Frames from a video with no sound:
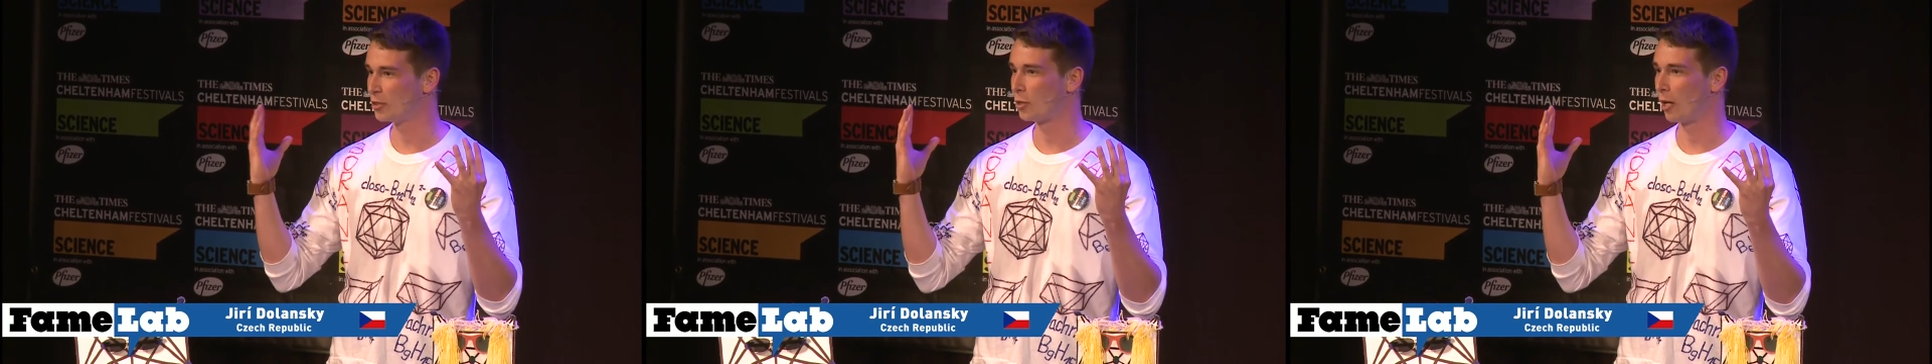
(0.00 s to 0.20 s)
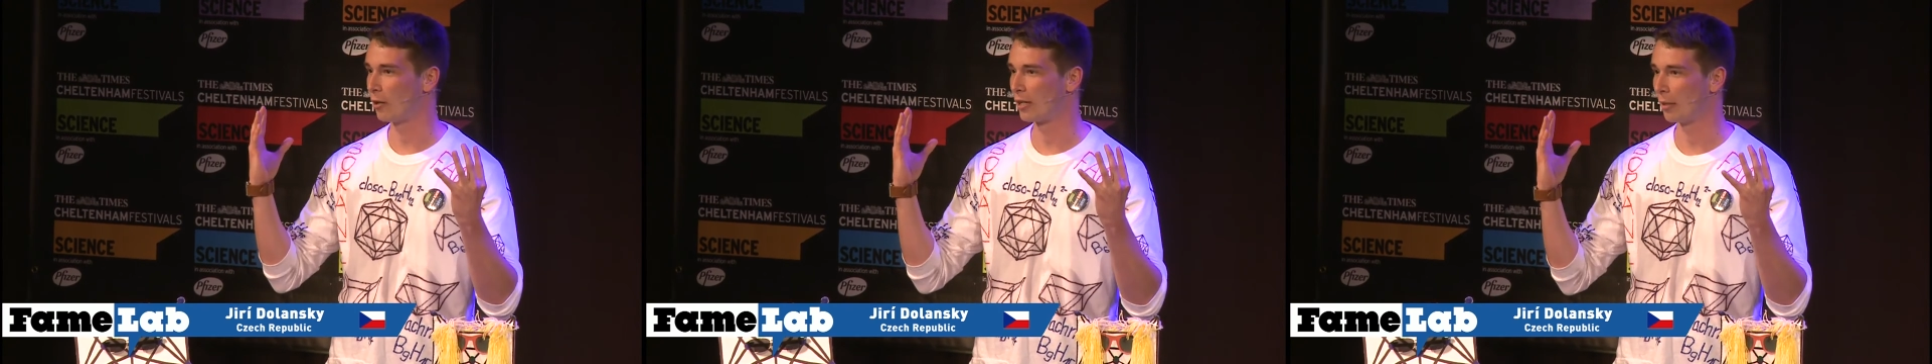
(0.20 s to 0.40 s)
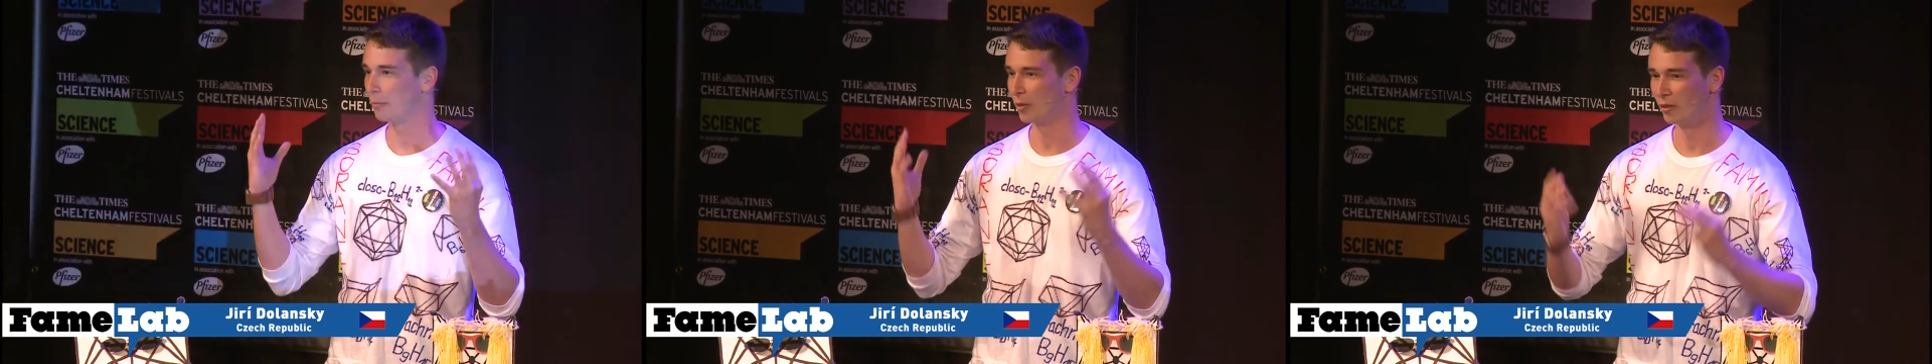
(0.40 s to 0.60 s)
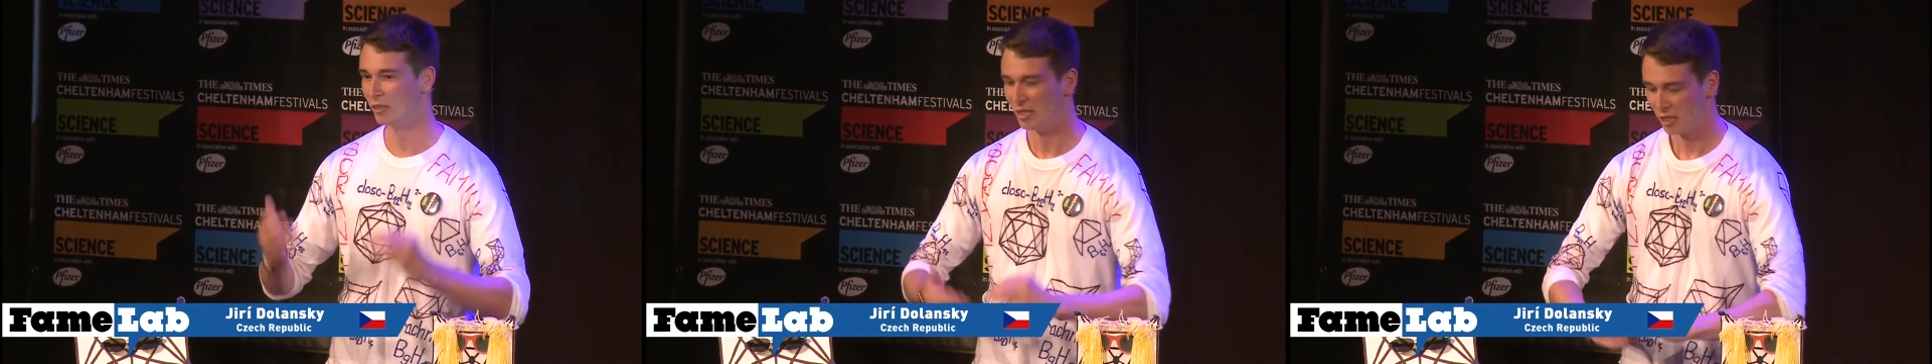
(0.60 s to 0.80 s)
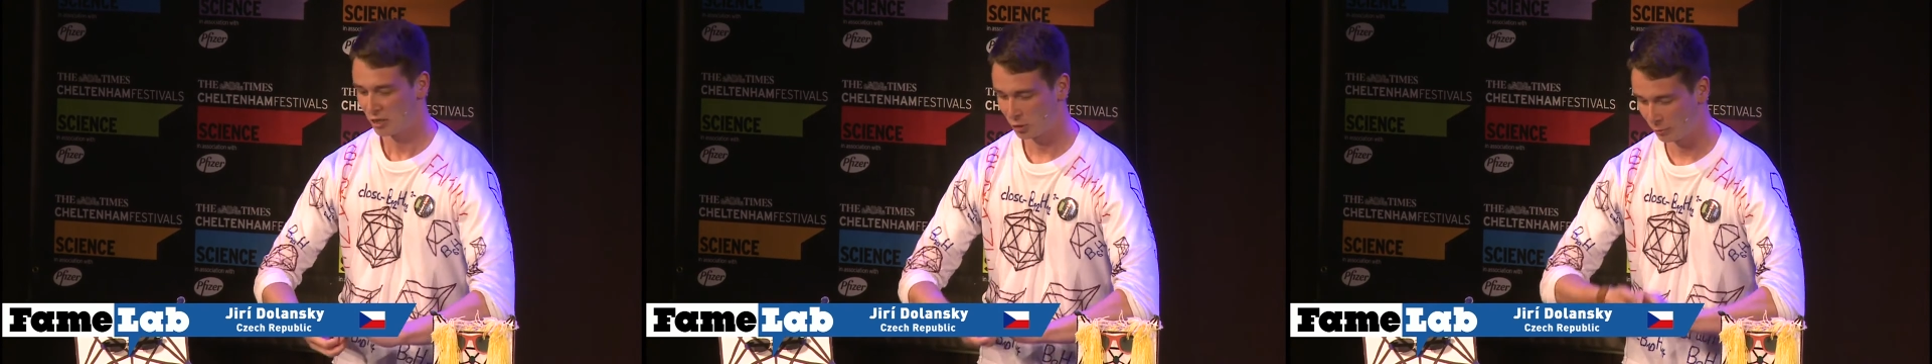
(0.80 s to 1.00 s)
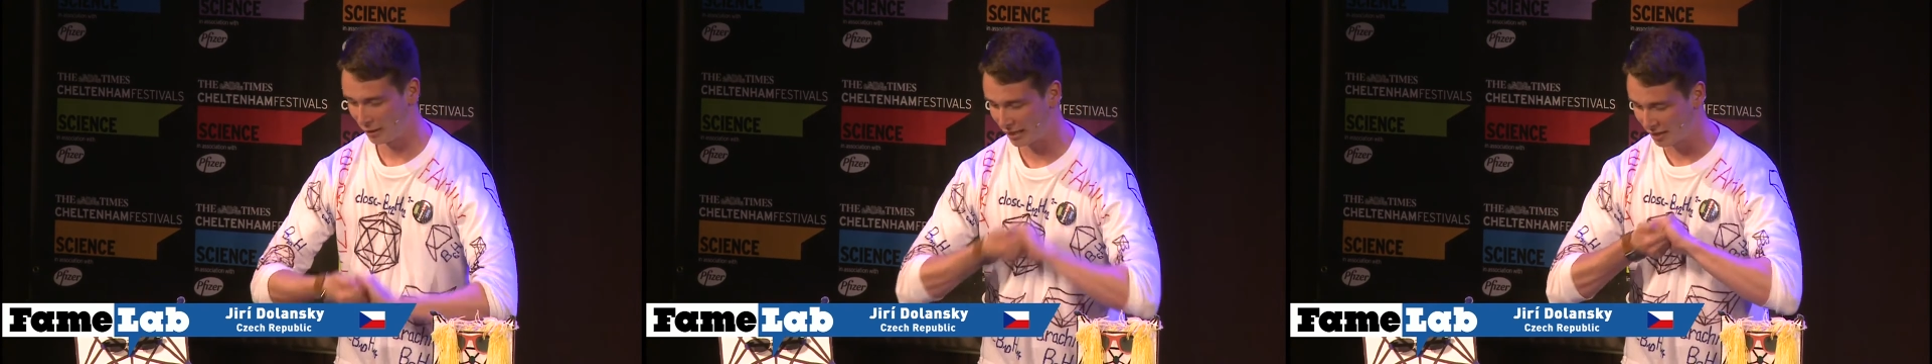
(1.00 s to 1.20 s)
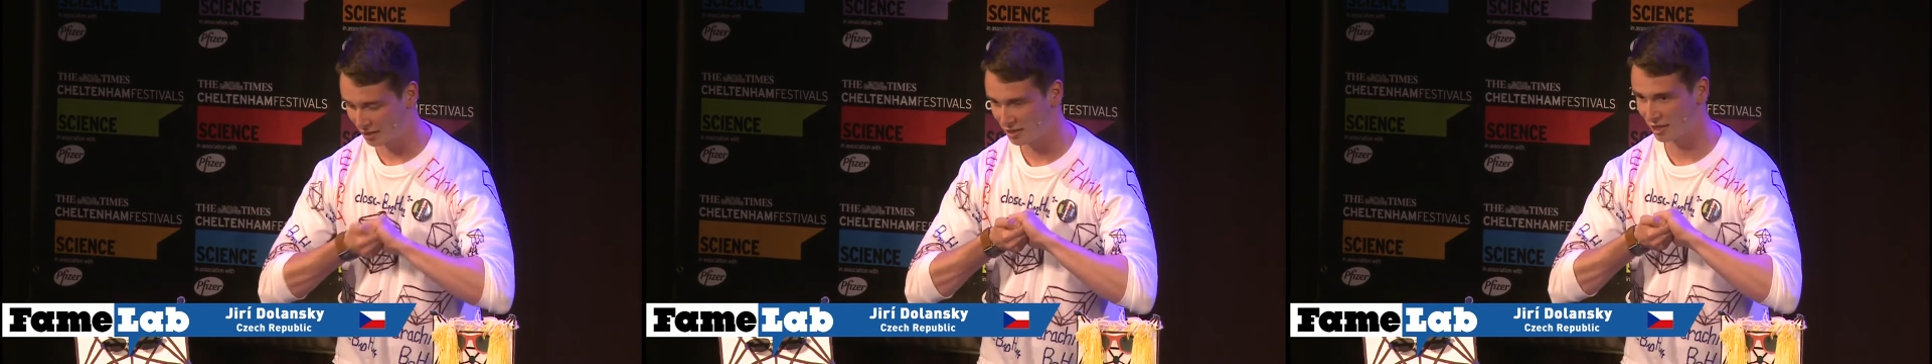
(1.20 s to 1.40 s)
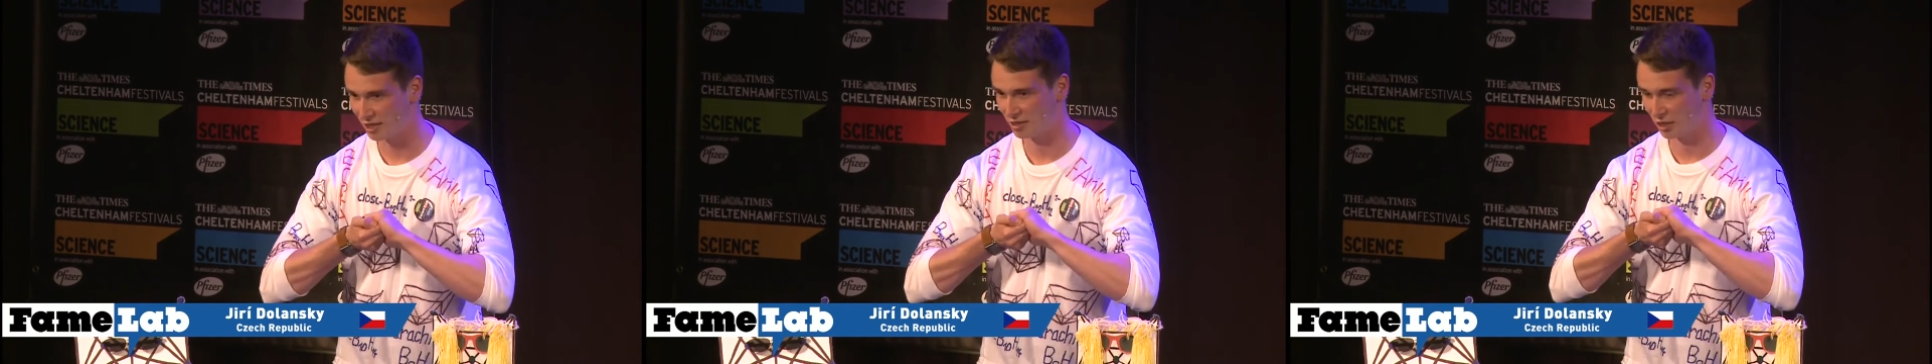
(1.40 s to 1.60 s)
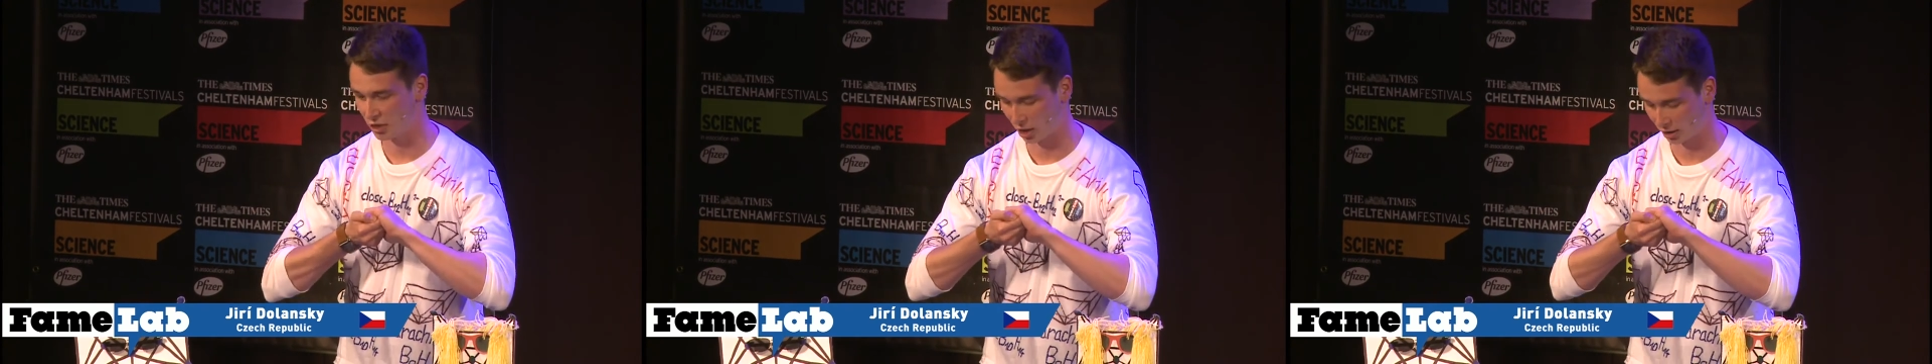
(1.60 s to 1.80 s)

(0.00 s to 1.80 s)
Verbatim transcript: to our couple so they can seize each